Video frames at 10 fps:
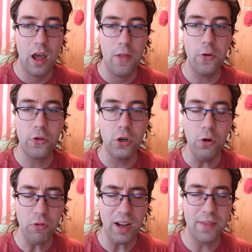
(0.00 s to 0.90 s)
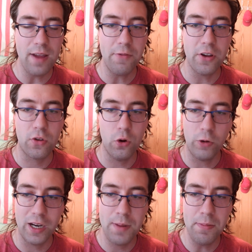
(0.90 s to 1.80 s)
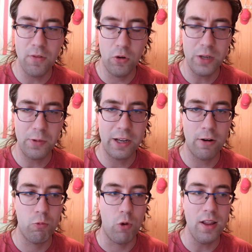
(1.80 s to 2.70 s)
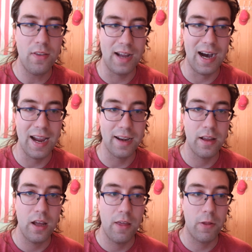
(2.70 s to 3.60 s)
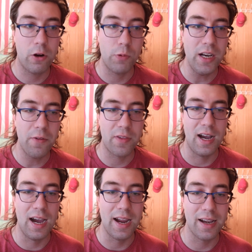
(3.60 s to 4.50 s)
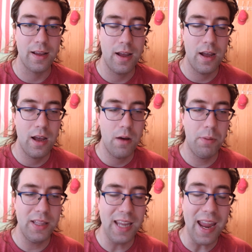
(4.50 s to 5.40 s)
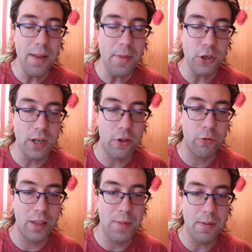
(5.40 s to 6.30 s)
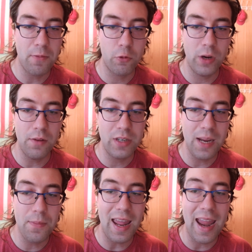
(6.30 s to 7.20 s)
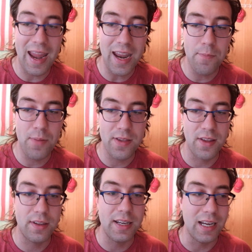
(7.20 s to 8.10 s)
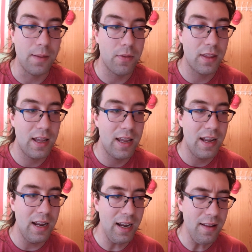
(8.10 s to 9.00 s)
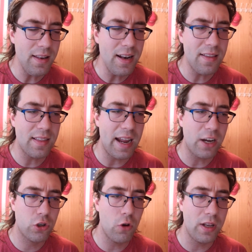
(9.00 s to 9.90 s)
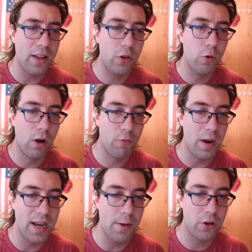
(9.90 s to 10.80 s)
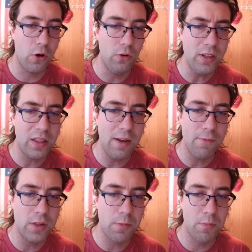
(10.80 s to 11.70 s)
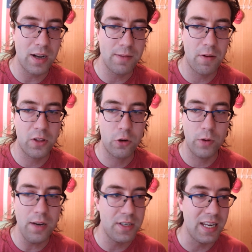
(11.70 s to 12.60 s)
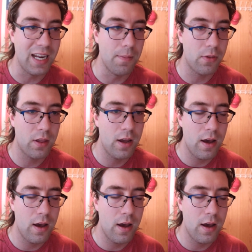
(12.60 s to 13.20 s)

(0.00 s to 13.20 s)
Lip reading: There's two sides of every story, and people have only really heard one side, the creative side. But the animation industry is made up of creative teams and business teams. Incidents like shows getting screwed over by networks are only seen from the perspective of the creative teams.